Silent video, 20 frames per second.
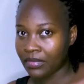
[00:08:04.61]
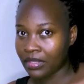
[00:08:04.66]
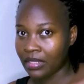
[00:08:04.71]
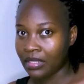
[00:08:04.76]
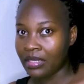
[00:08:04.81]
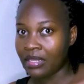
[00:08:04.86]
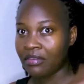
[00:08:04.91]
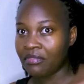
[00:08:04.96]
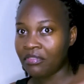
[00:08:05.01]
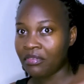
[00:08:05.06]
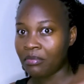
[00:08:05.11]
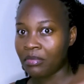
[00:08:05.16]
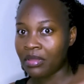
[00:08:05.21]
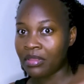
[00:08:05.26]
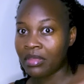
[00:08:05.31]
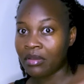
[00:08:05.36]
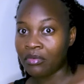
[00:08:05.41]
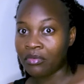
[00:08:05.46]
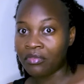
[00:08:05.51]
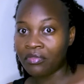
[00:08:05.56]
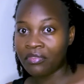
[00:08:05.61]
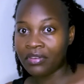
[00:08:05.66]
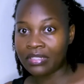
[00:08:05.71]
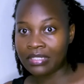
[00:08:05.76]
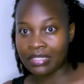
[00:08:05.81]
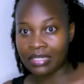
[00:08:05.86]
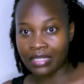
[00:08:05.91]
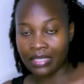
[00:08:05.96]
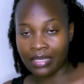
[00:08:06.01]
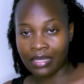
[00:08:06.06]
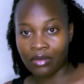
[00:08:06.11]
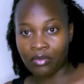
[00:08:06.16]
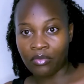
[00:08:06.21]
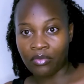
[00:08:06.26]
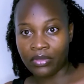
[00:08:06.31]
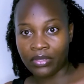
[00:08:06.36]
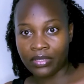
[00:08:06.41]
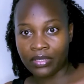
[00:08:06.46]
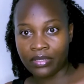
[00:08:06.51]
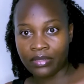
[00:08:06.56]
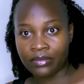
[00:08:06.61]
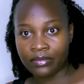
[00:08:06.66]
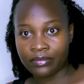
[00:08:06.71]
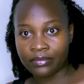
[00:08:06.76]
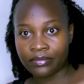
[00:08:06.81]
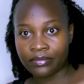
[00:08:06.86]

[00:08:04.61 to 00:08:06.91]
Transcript: in every month. I would fast like a week.